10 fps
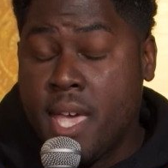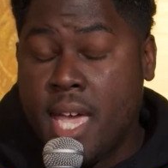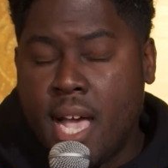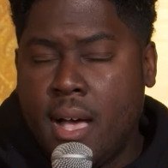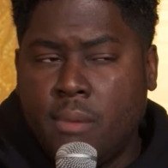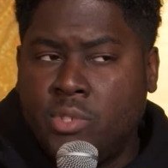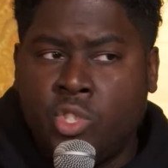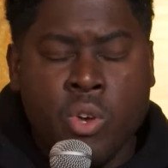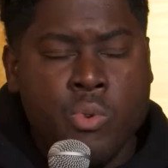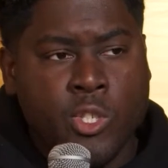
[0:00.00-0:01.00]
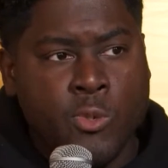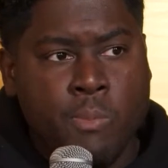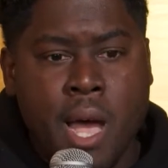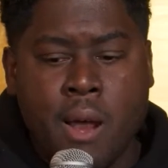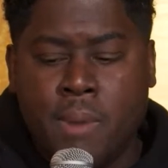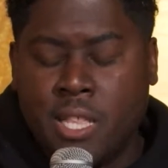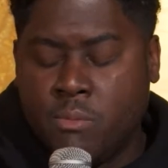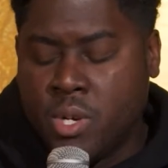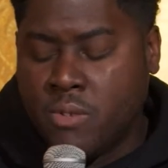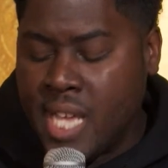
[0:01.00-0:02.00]
And I, am so inspired by
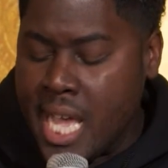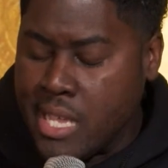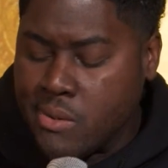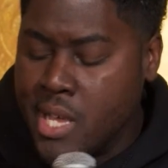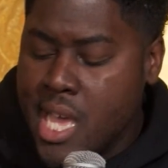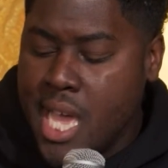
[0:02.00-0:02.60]
the book of Daniel.